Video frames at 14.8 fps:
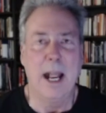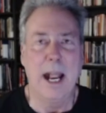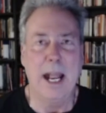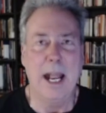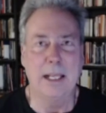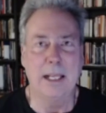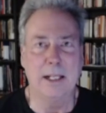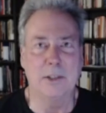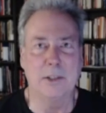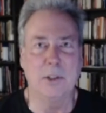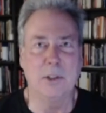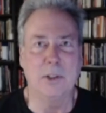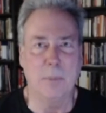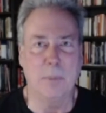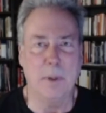And let's
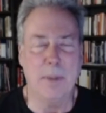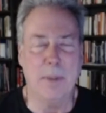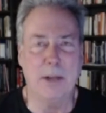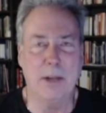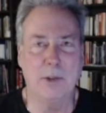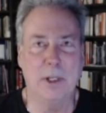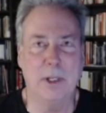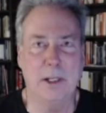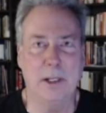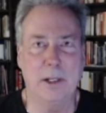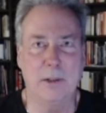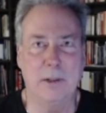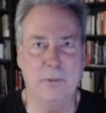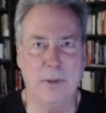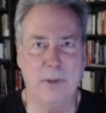just be patient here.
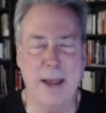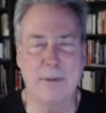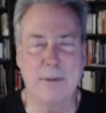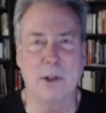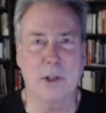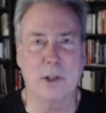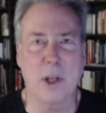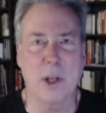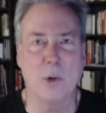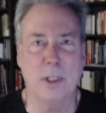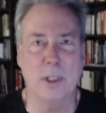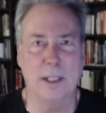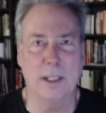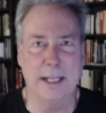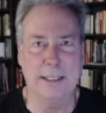And if you have a little
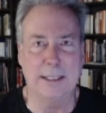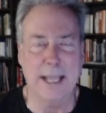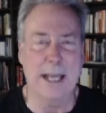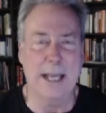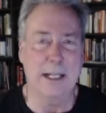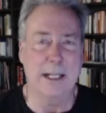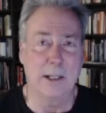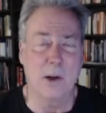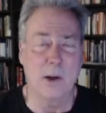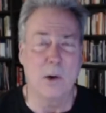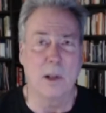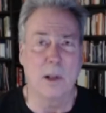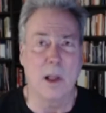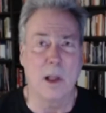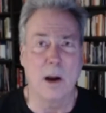coaching like that, it can go
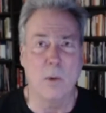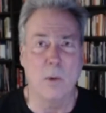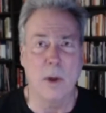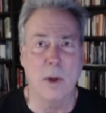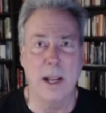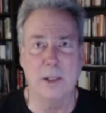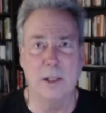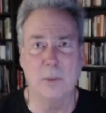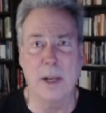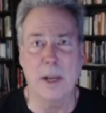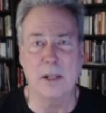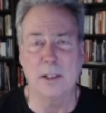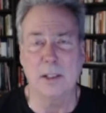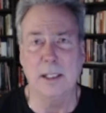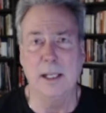a long way,
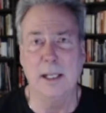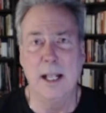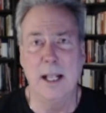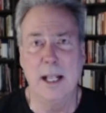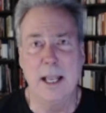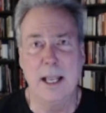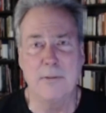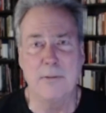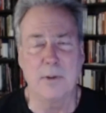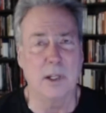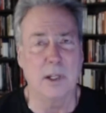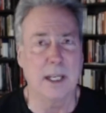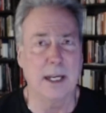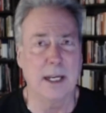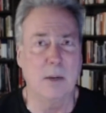especially if you're
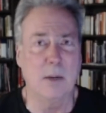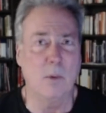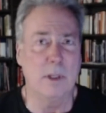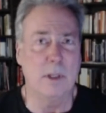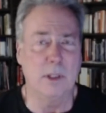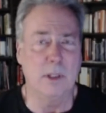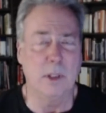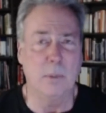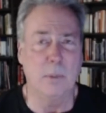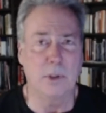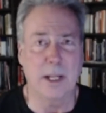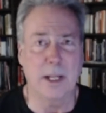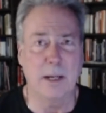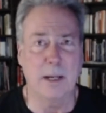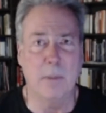looking at
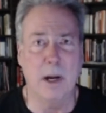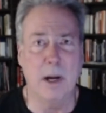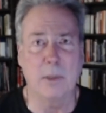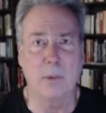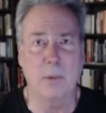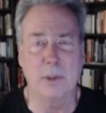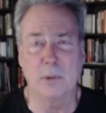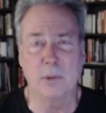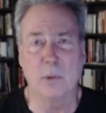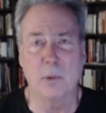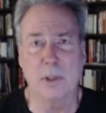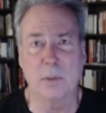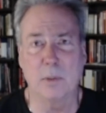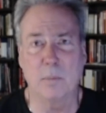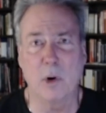1-2% a month, which is
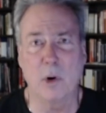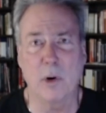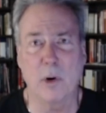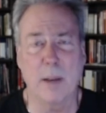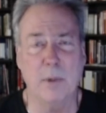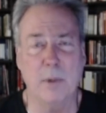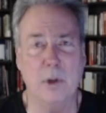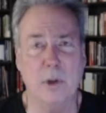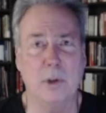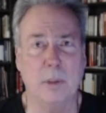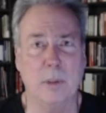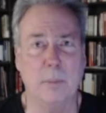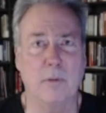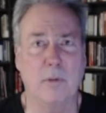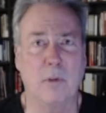what this program
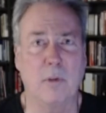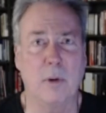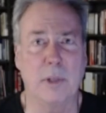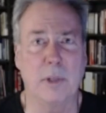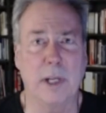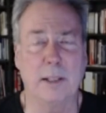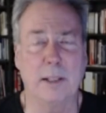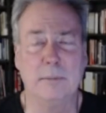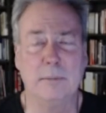usually performs at.